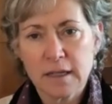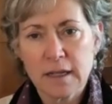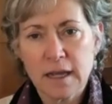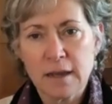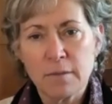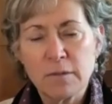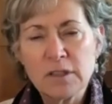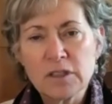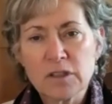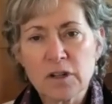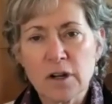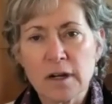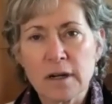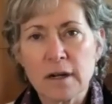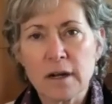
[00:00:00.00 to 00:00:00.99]
And we
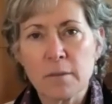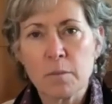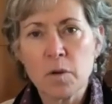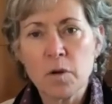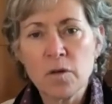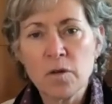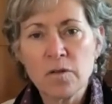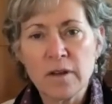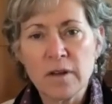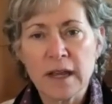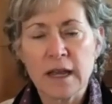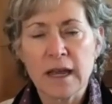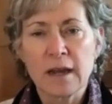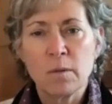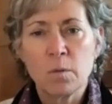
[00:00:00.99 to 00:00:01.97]
start
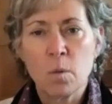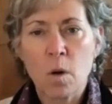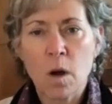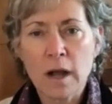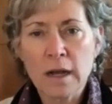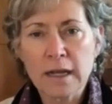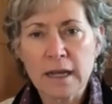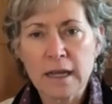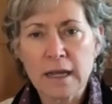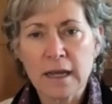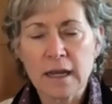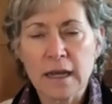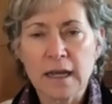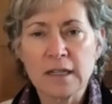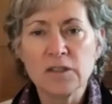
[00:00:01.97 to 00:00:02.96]
moving and walking
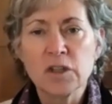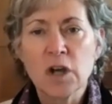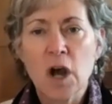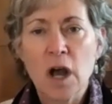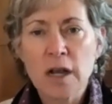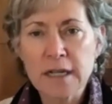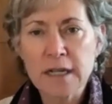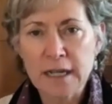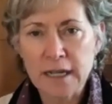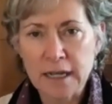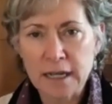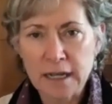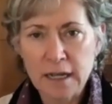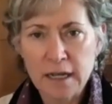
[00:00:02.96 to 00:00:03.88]
and talking